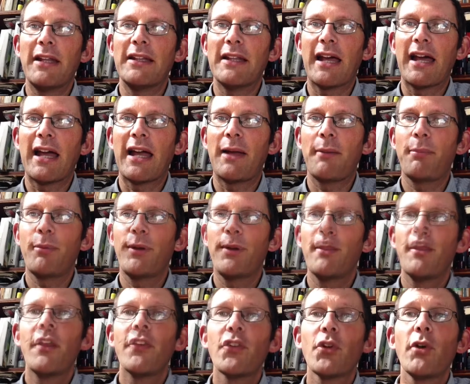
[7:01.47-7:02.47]
that happen.
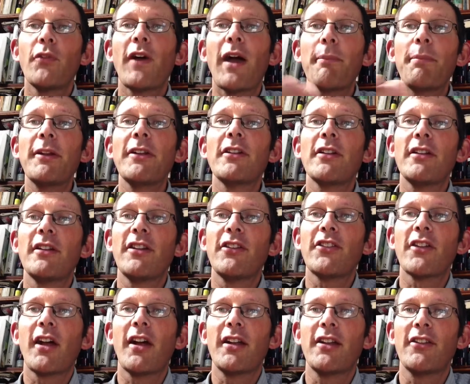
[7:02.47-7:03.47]
So if Abingdon
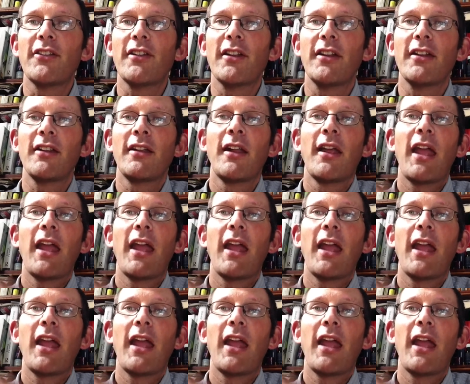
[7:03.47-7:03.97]
decides that